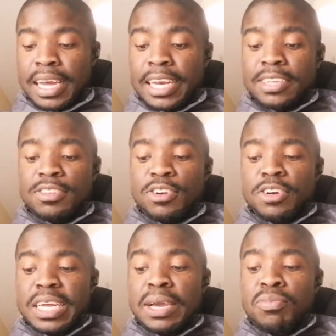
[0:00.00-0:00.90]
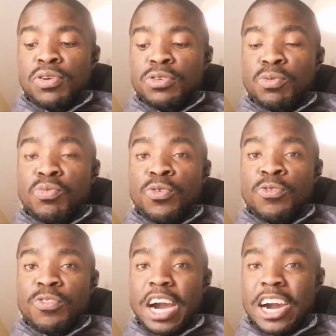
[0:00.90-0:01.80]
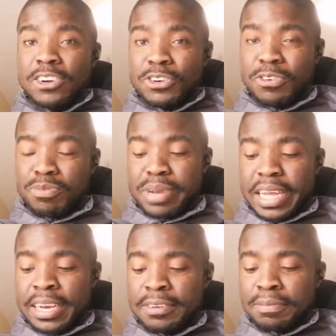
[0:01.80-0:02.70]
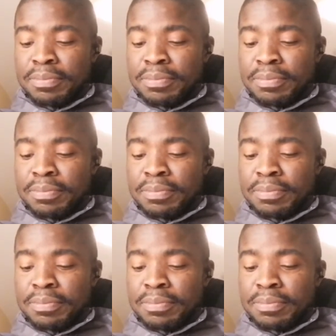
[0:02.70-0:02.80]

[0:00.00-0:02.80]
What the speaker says: and is not able to move out of bed.